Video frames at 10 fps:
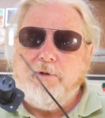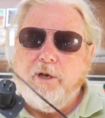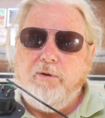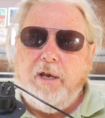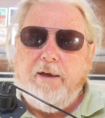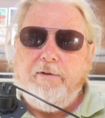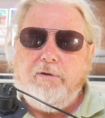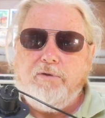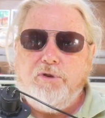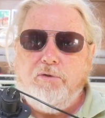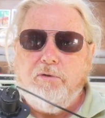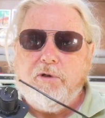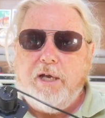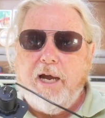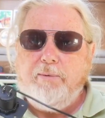So I'll have little
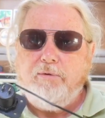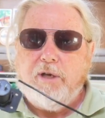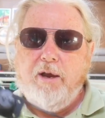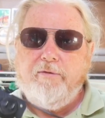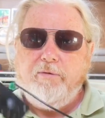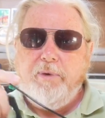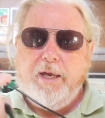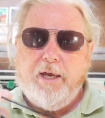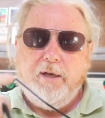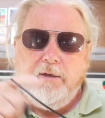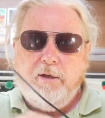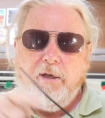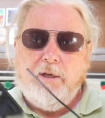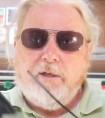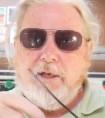short cables going from here
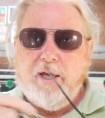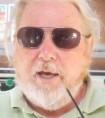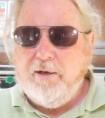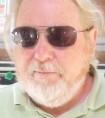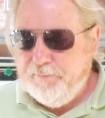to here